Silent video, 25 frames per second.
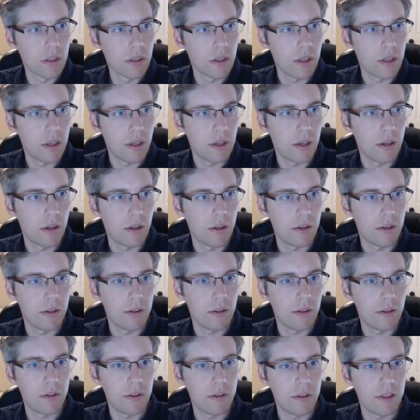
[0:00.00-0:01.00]
then
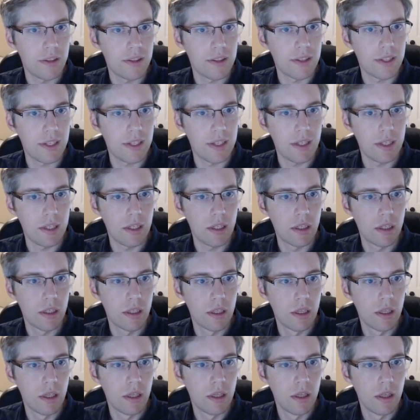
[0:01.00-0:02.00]
you can see
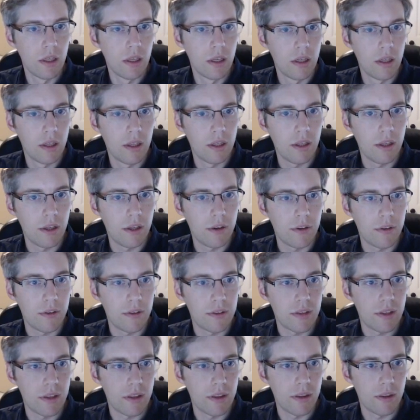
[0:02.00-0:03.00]

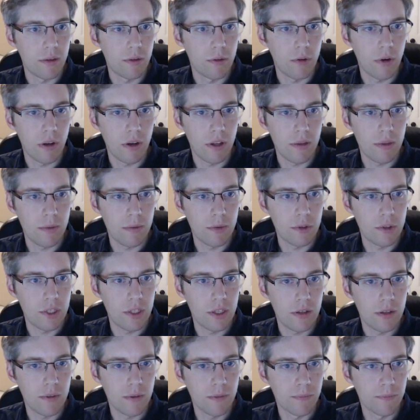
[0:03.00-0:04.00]
here's the raw image
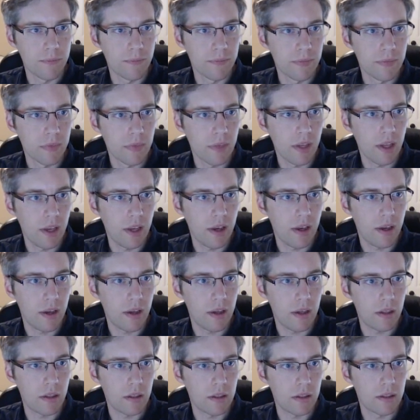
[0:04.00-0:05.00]
here,
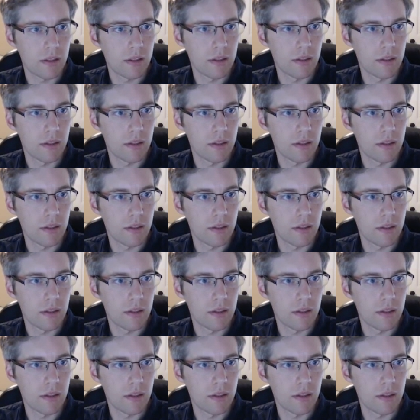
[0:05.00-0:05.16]
and